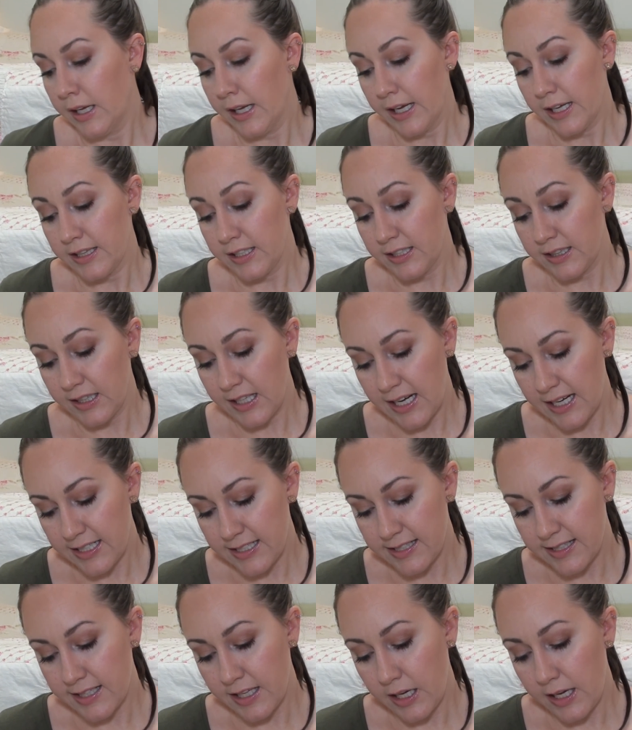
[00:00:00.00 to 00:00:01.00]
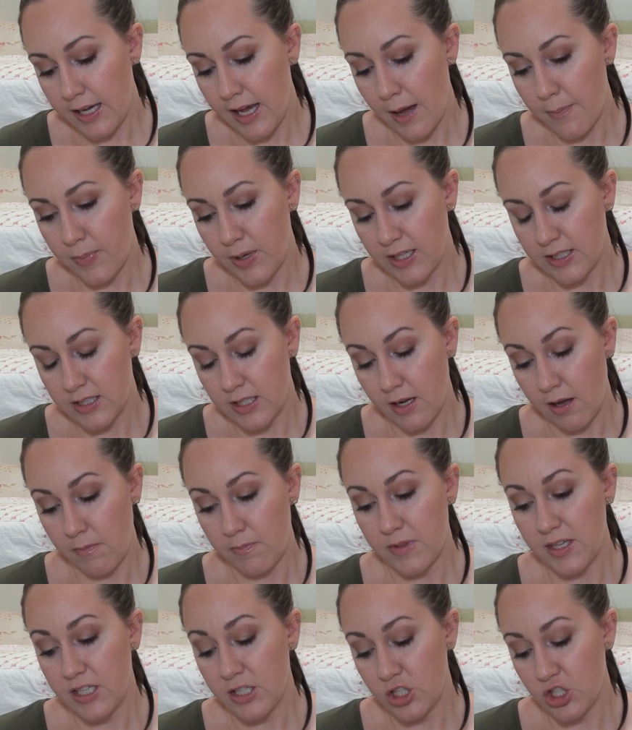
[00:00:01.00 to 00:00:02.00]
And then lastly, I picked
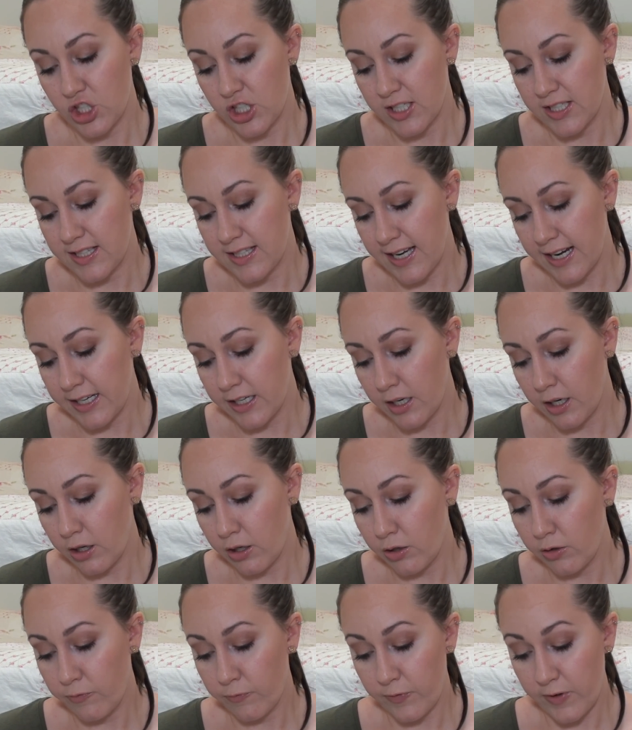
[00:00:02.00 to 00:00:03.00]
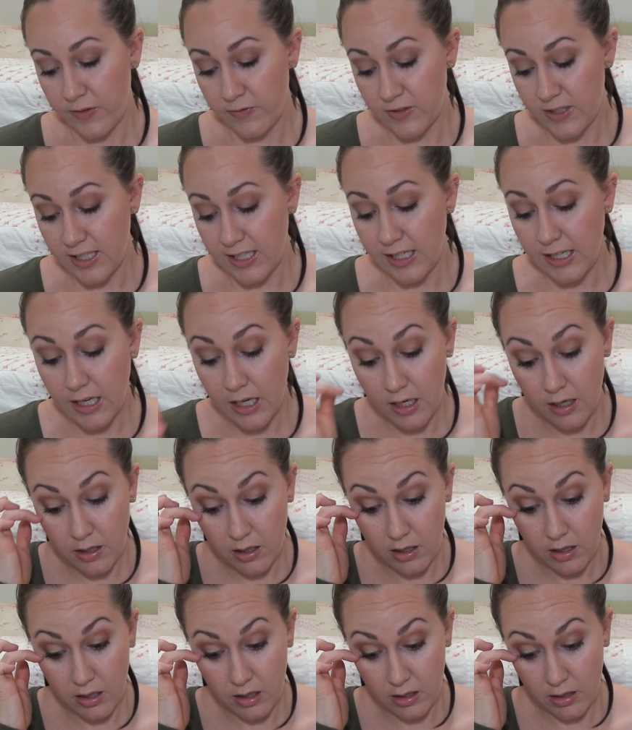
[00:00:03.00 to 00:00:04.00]
up the Shiseido 50
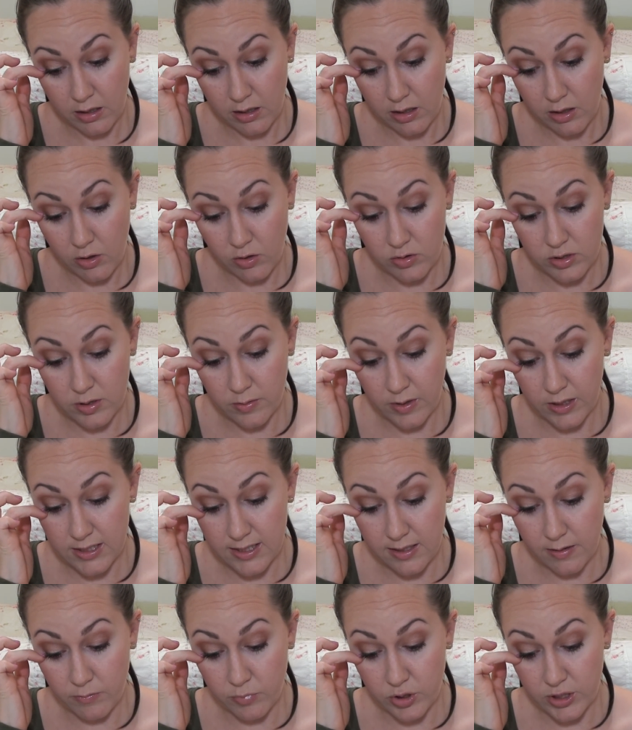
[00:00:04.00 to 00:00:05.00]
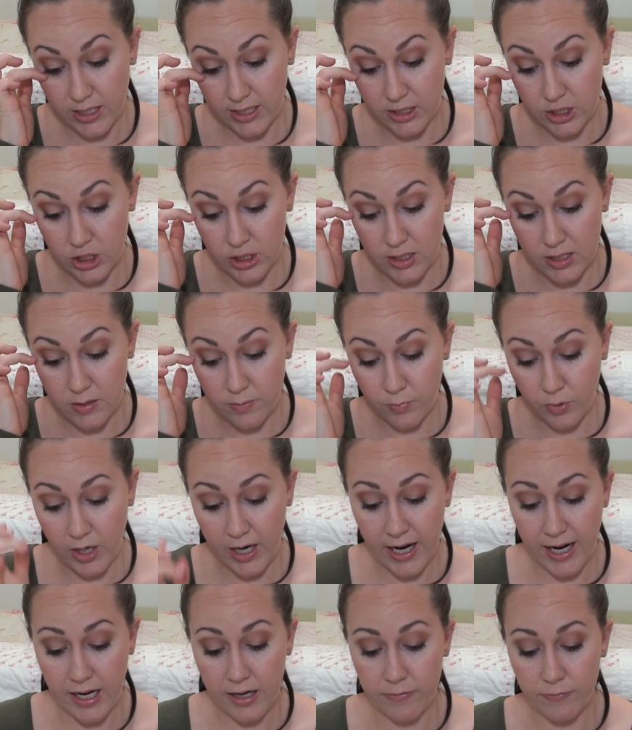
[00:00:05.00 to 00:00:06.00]
Ultimate Sun Protection
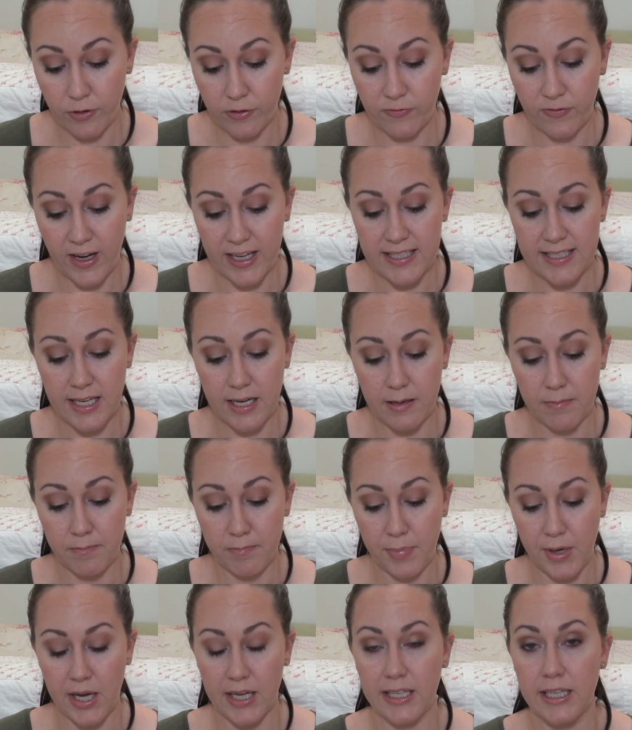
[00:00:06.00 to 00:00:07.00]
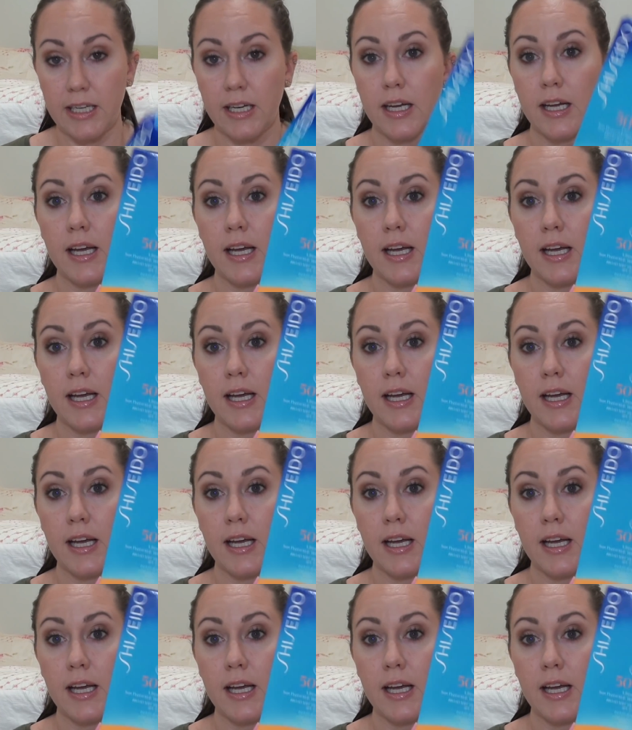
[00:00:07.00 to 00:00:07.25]
Spray for face and body.